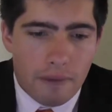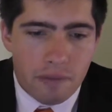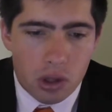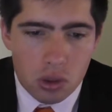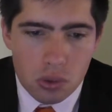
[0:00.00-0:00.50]

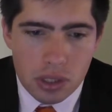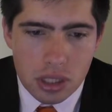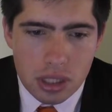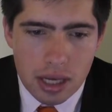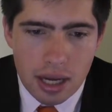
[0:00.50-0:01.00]

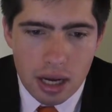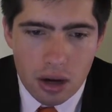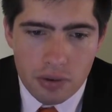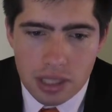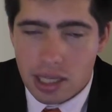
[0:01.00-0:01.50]
Followers are
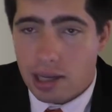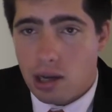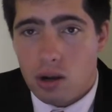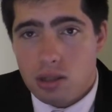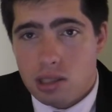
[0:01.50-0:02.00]
obviously
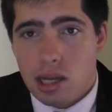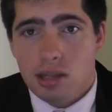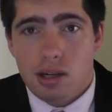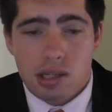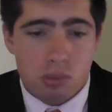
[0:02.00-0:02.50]

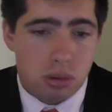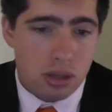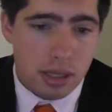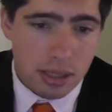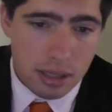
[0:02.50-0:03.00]
Goldstein, no
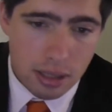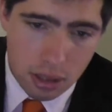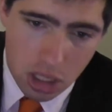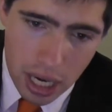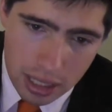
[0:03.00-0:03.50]
surprises,
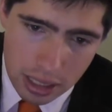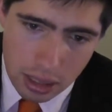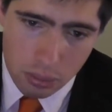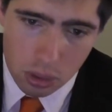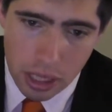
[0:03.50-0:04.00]
Jack
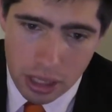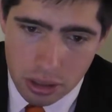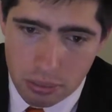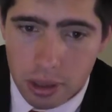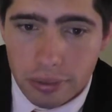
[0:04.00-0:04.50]
Zeeble and
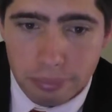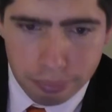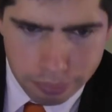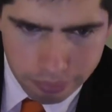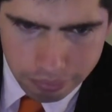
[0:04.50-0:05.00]
Dumont.
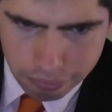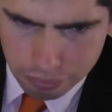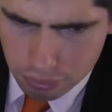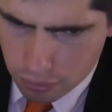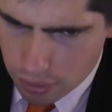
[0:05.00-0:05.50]

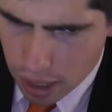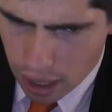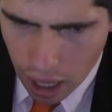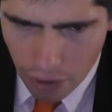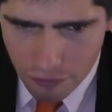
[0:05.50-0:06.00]

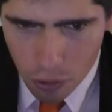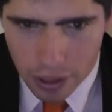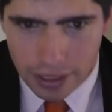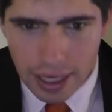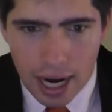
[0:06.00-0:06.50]
Half forward
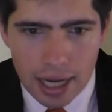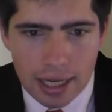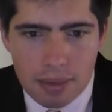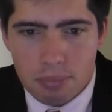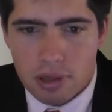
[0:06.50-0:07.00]
in
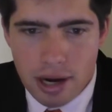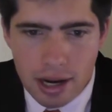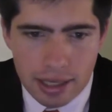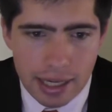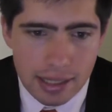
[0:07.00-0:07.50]
Garner,
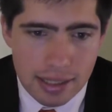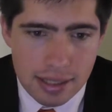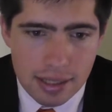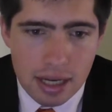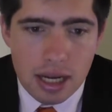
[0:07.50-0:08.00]
Brown,
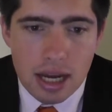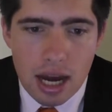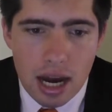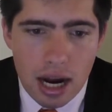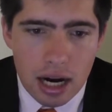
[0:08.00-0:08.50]
Higgins,
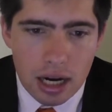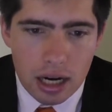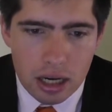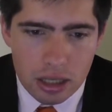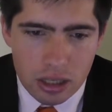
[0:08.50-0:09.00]

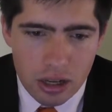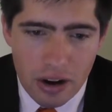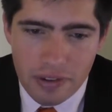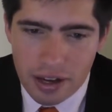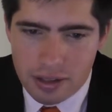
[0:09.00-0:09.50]

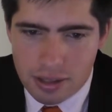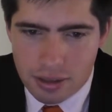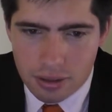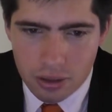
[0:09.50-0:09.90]
Hrovat,